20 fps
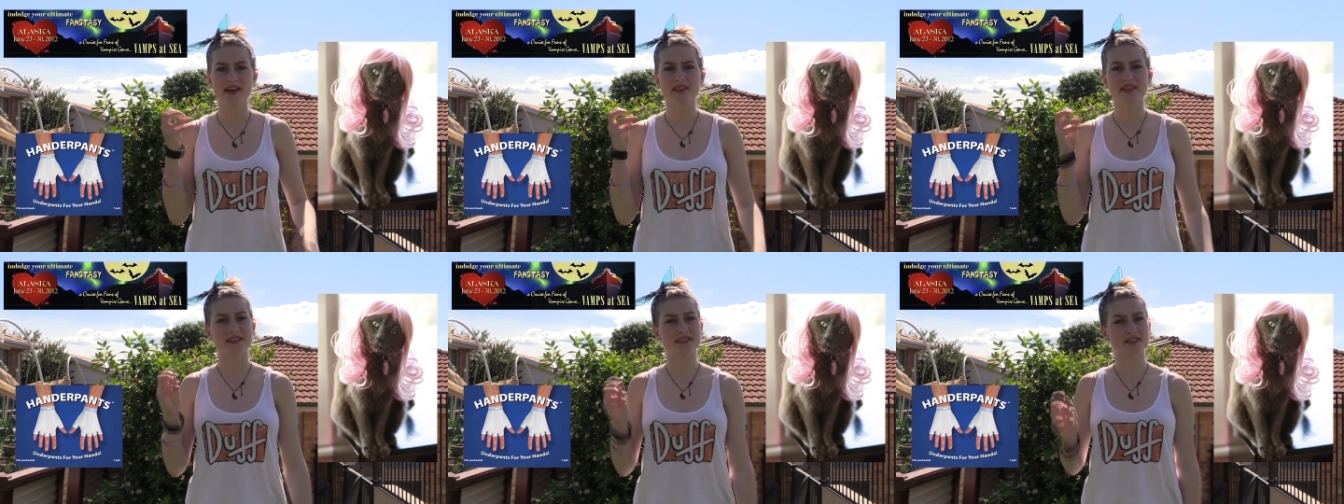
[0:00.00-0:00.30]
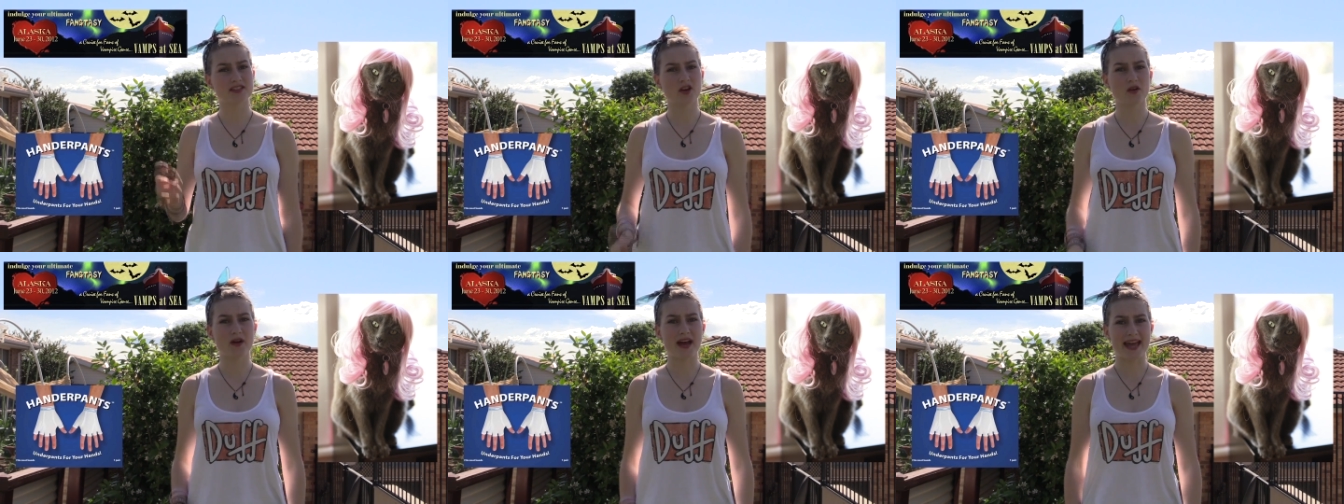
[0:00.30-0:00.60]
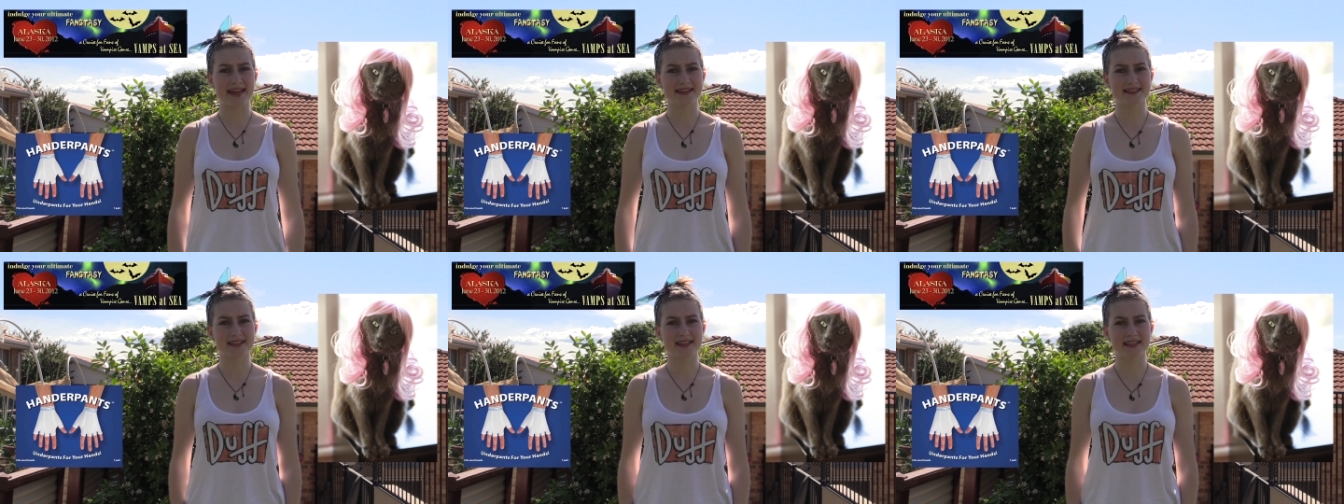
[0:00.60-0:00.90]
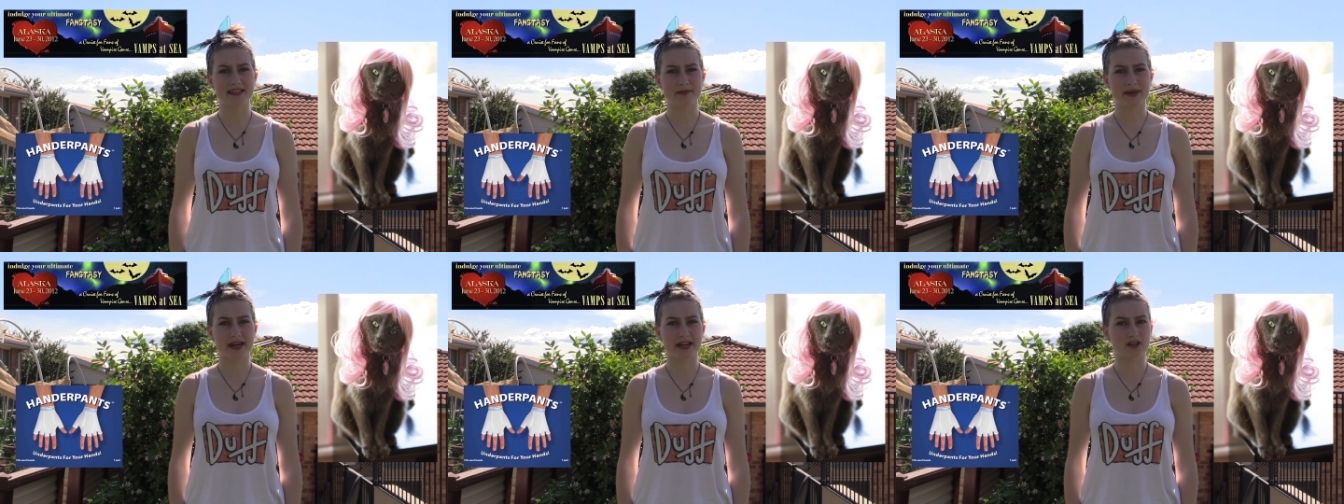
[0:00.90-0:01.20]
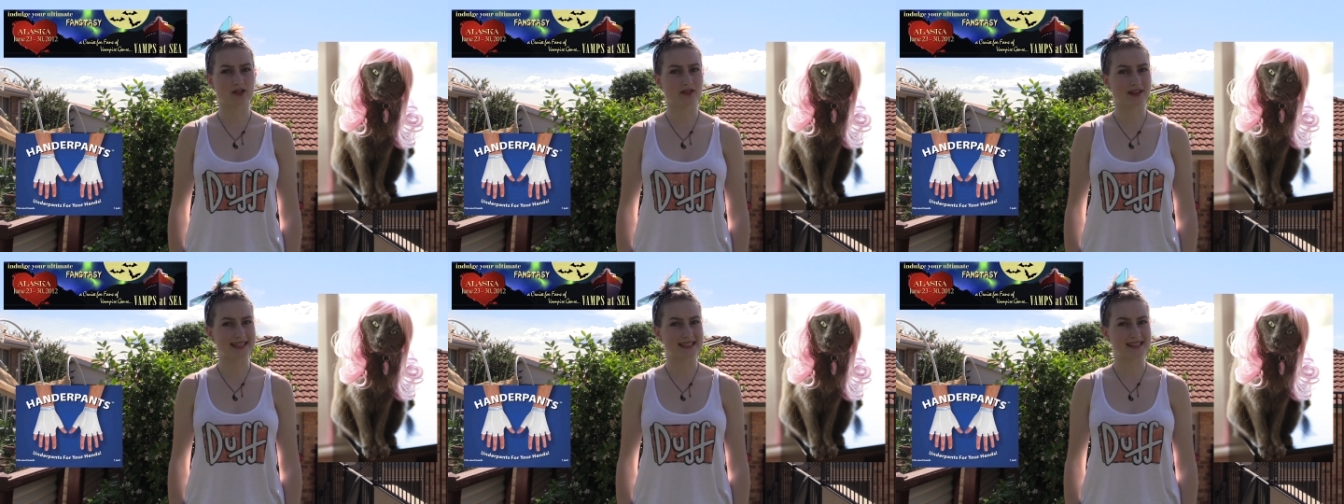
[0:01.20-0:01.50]
There's no end to the amount of
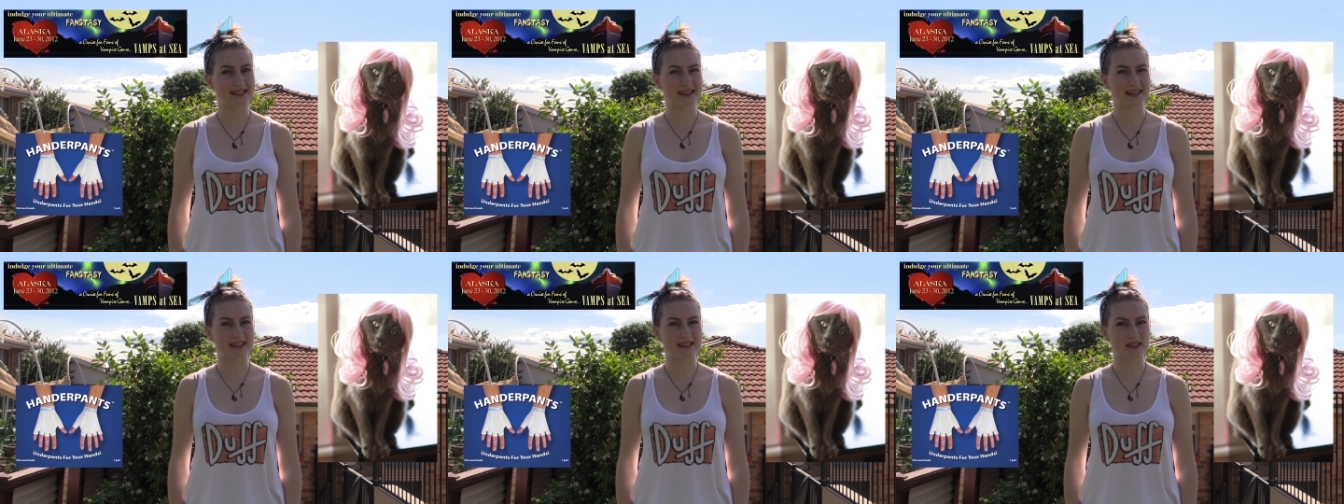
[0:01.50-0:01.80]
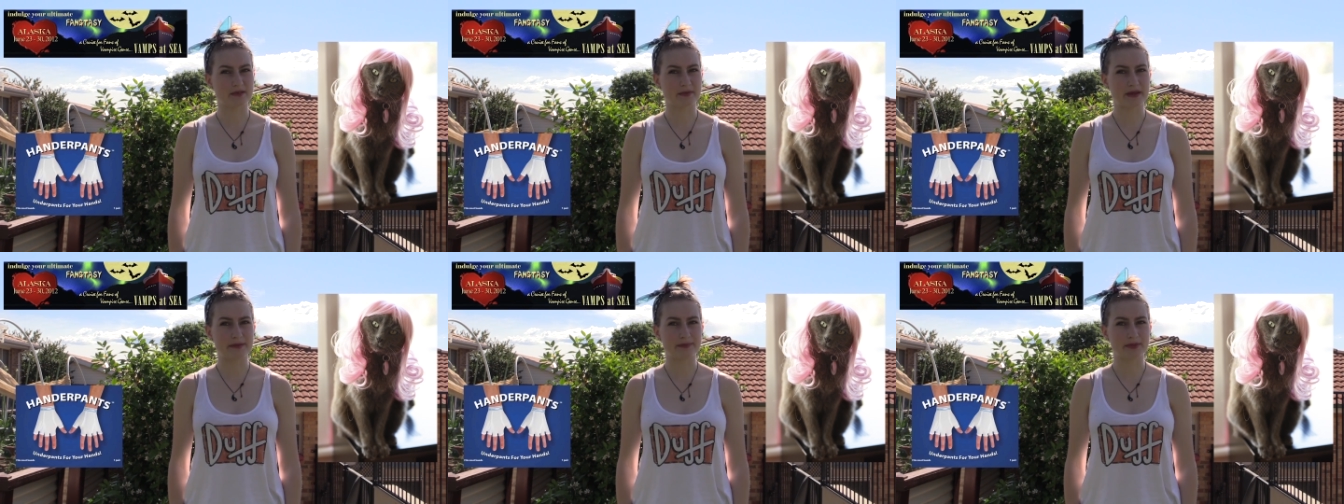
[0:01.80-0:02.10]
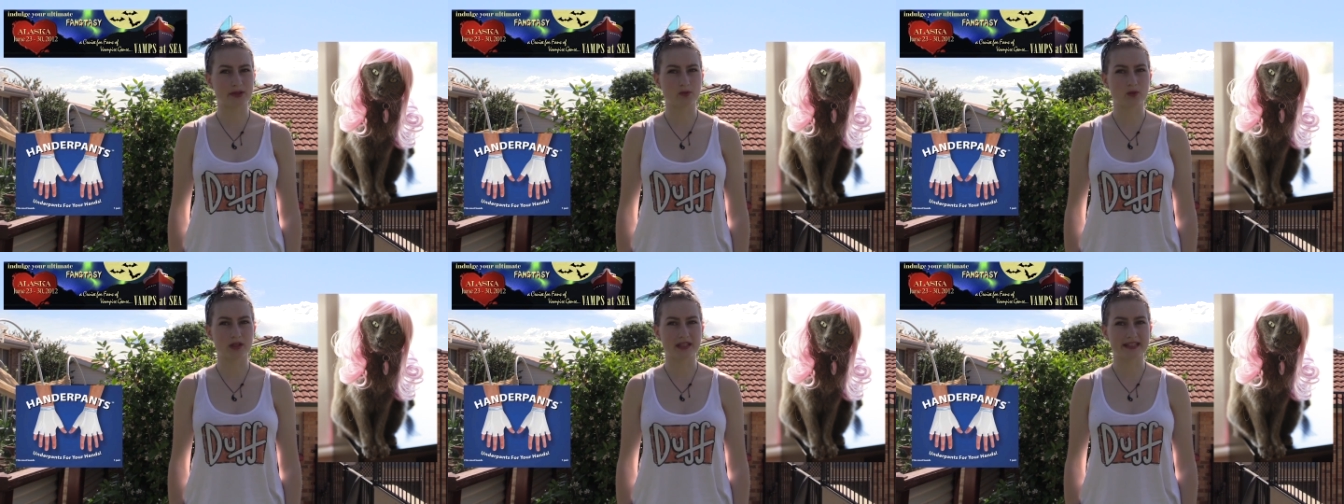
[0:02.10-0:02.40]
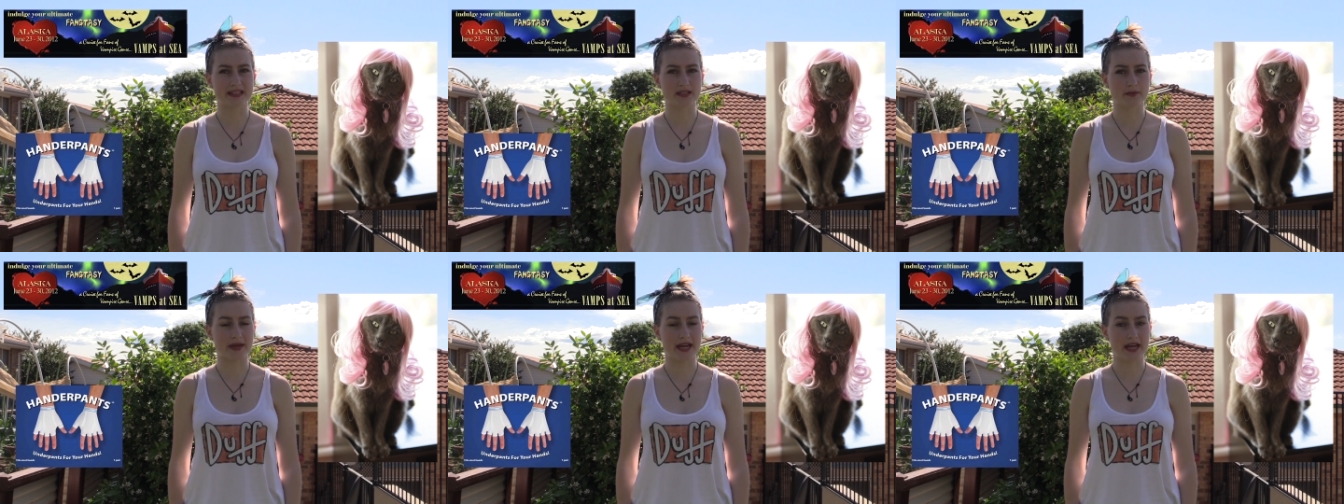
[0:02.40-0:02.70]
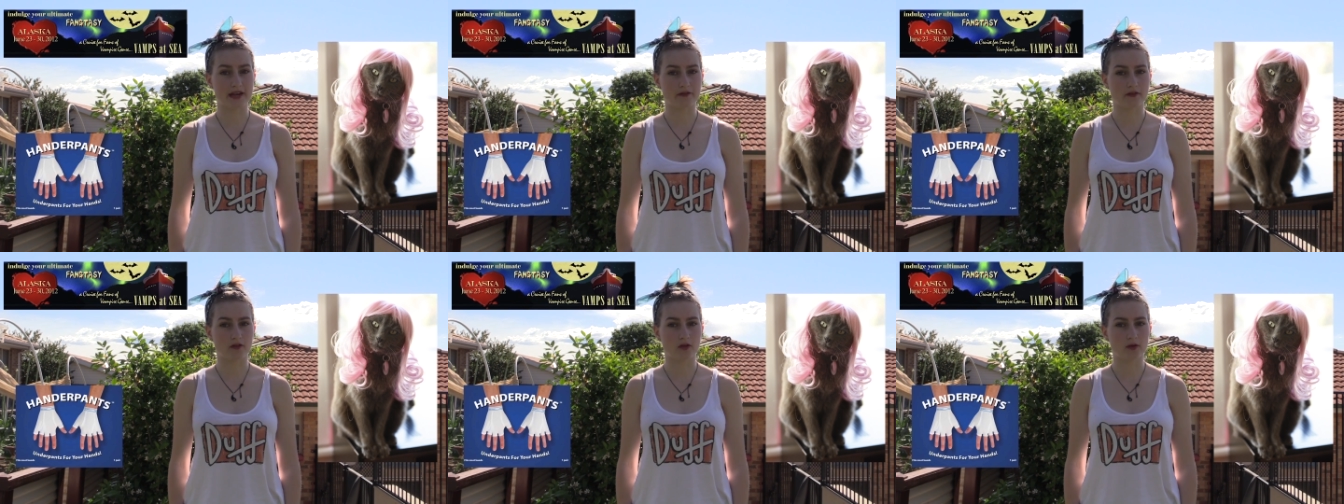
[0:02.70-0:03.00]
crazy things that people are willing to
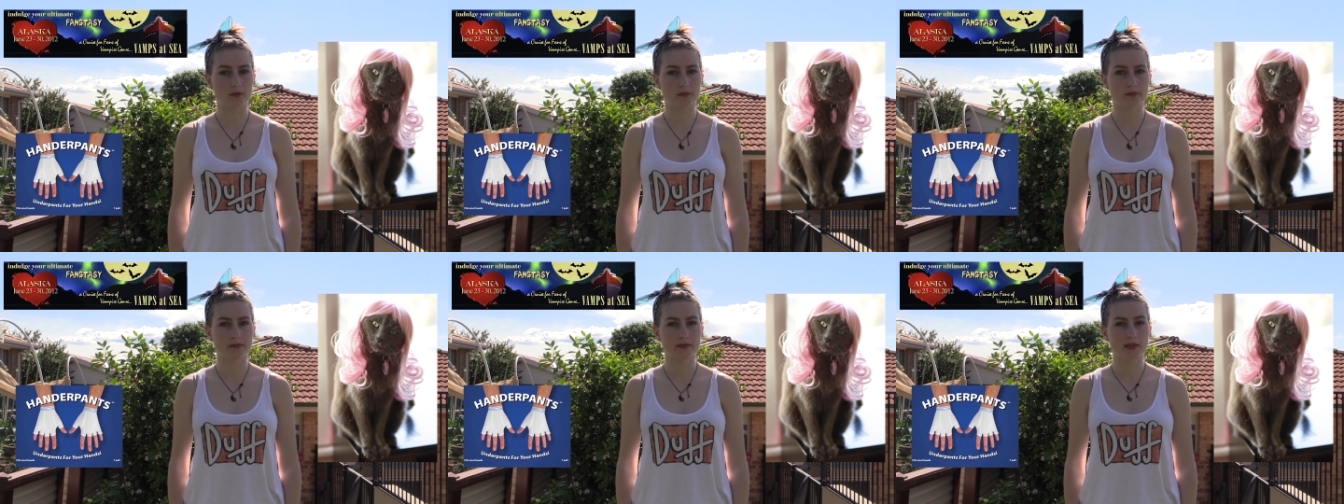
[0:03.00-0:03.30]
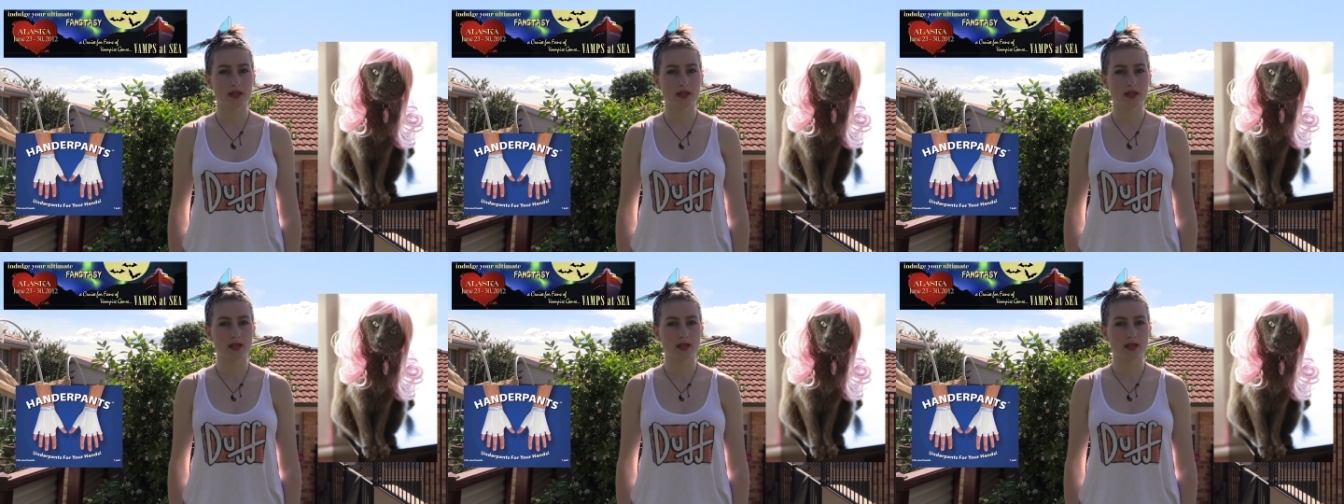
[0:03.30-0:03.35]
pay for.